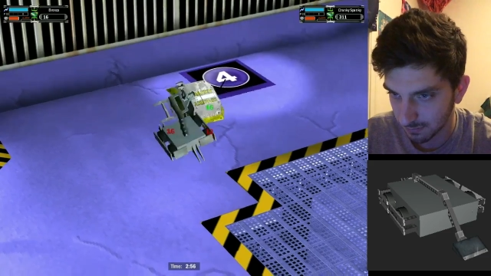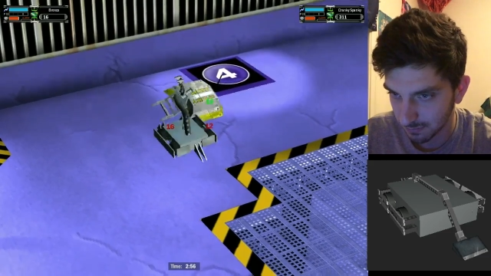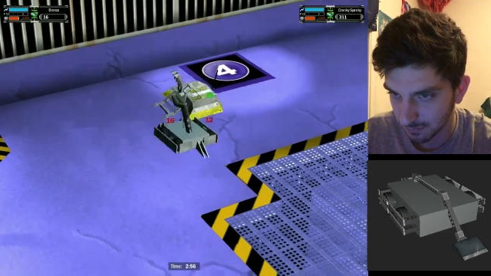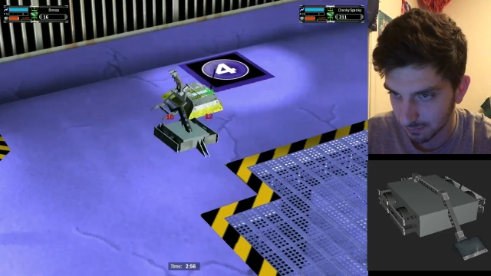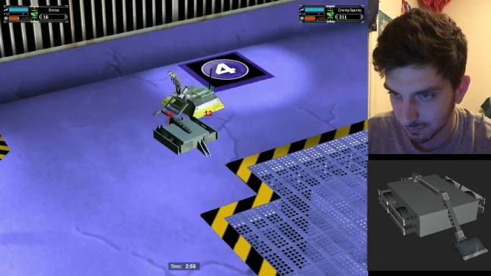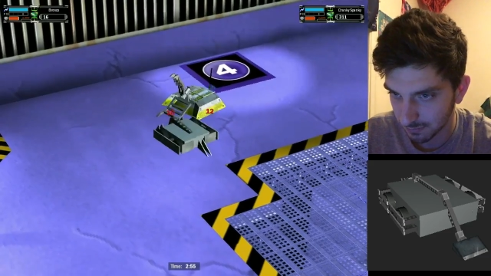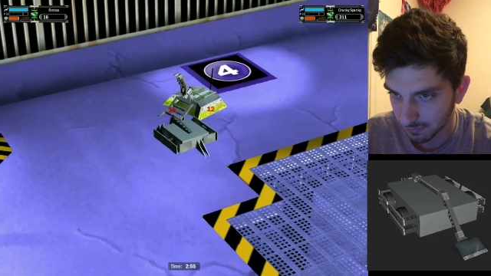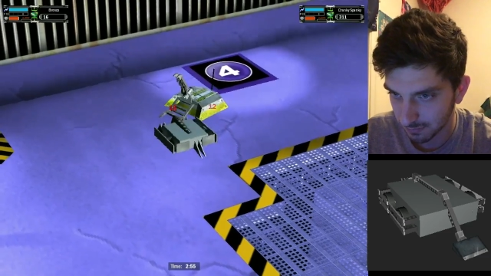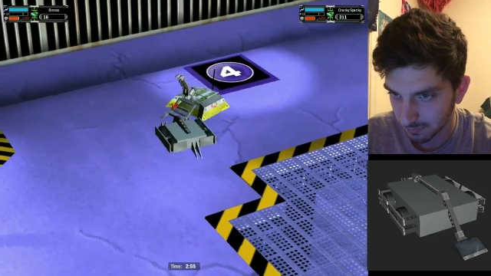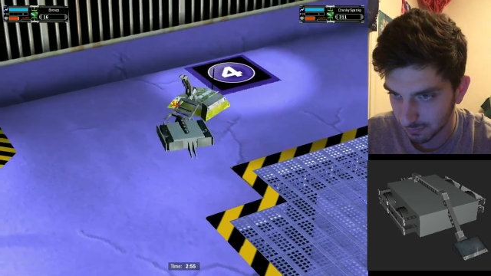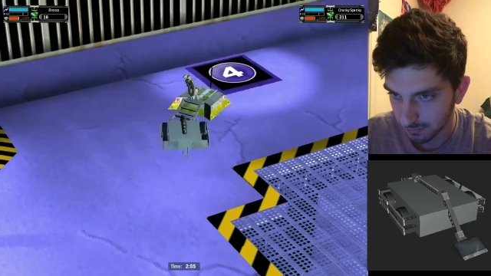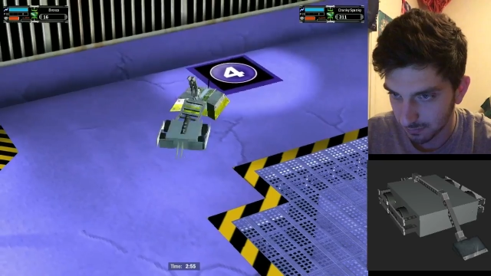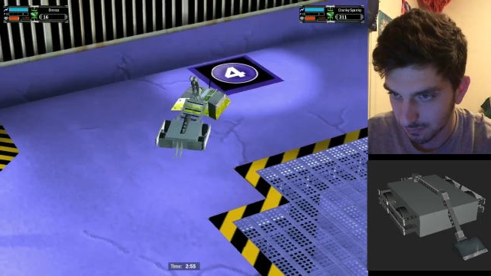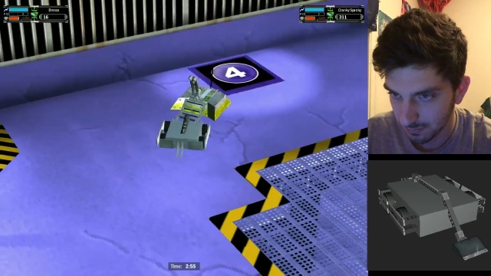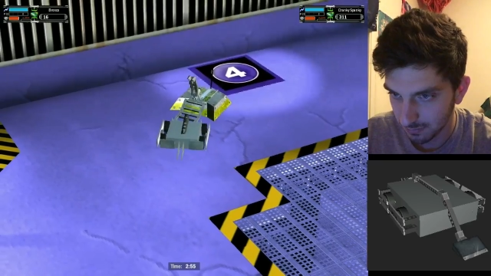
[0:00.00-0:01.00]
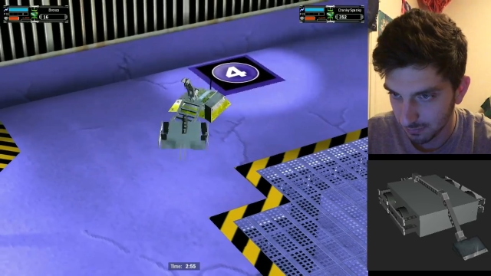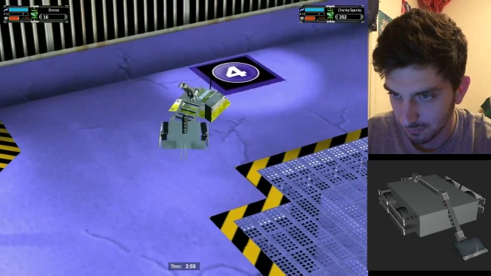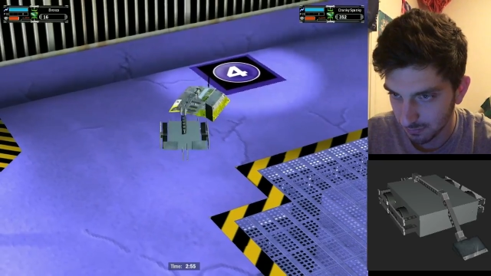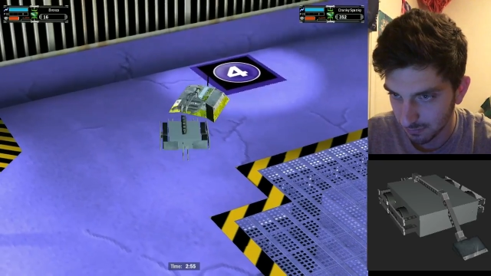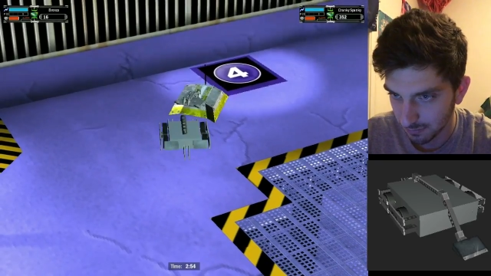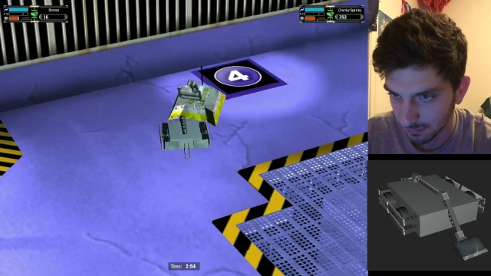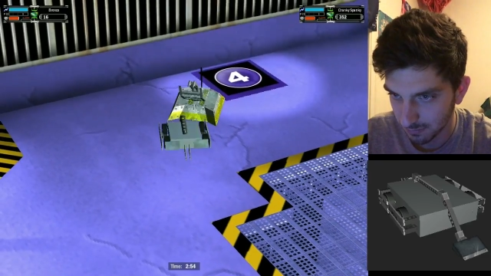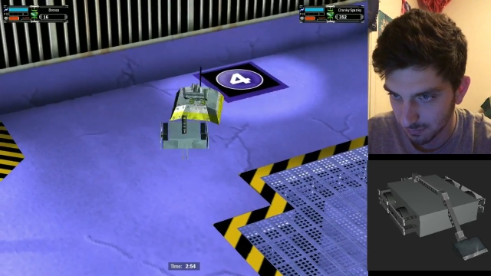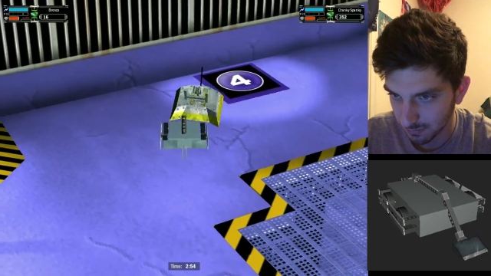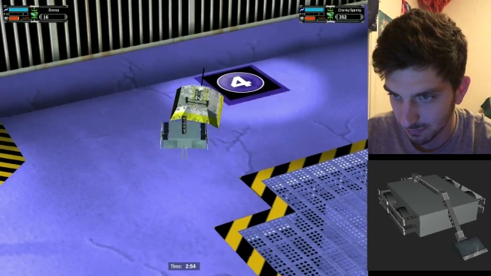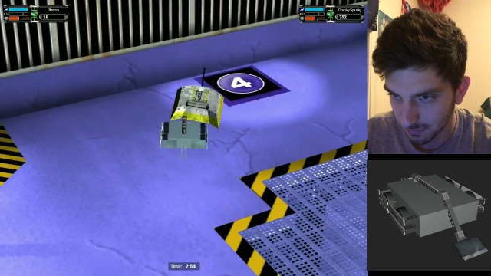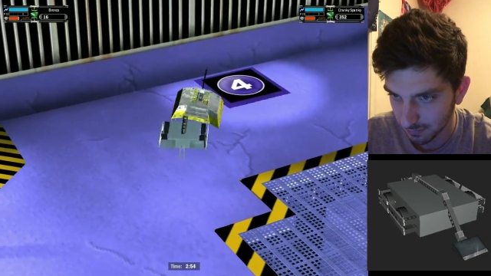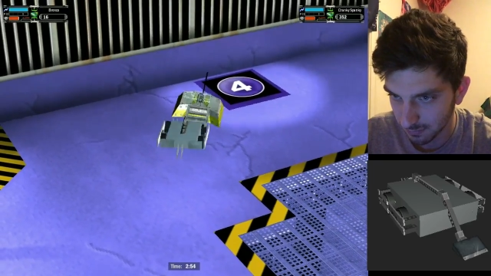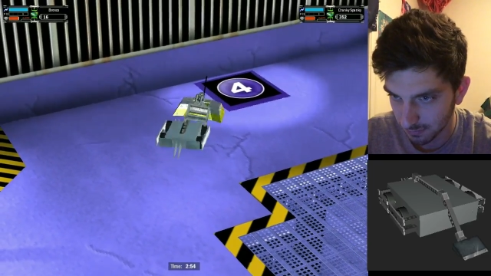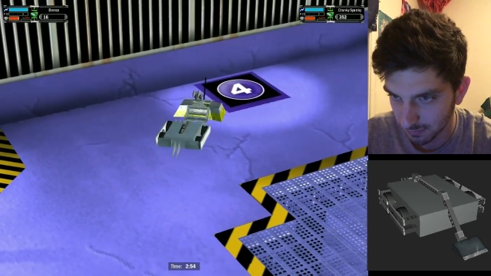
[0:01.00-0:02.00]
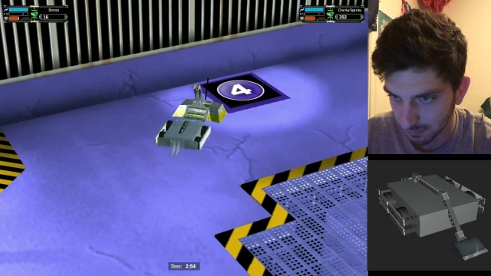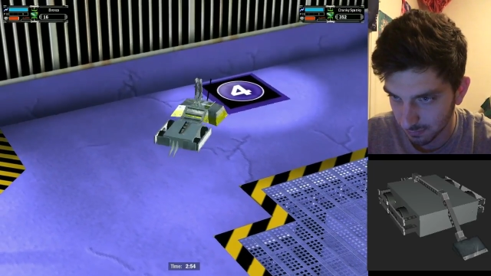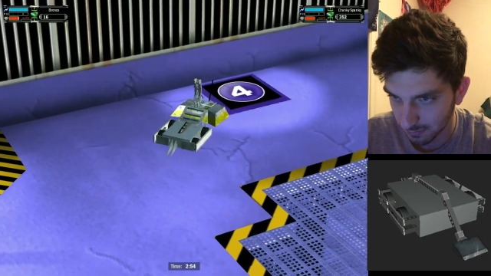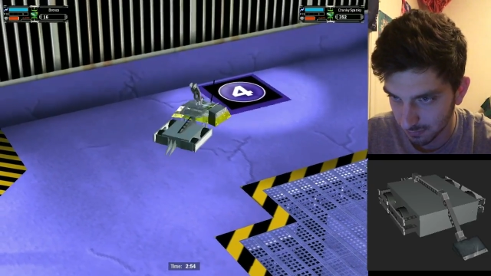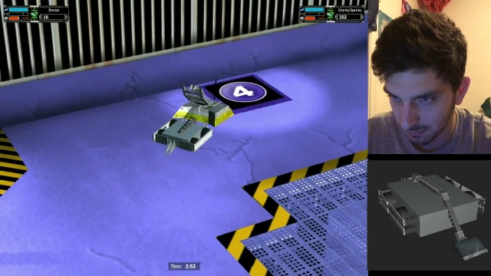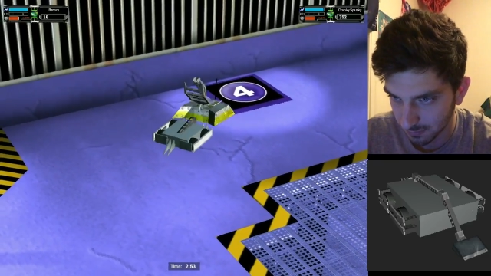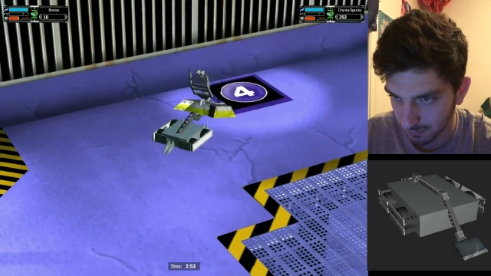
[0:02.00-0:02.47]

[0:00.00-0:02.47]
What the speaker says: (silence)